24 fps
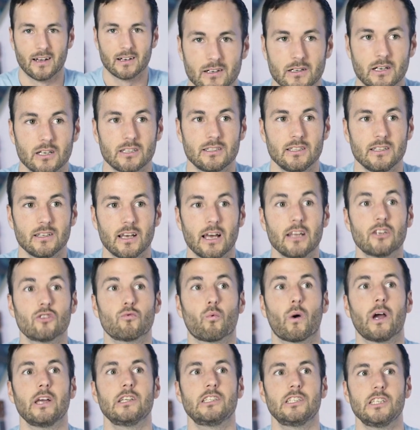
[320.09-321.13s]
because it's
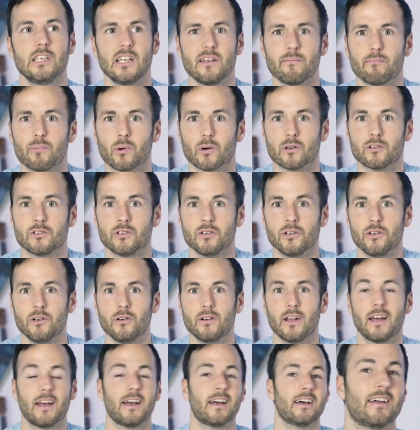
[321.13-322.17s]
way cheaper,
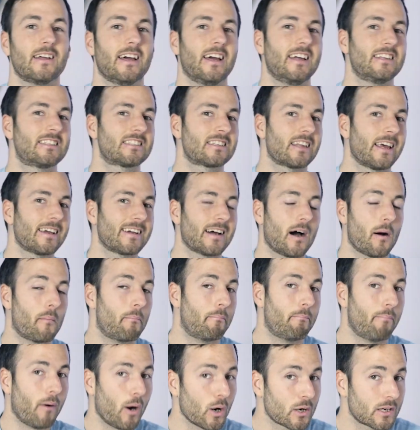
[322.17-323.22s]
dude. It's like
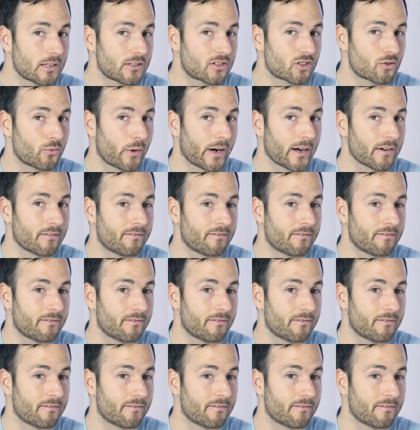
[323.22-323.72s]
$1 a square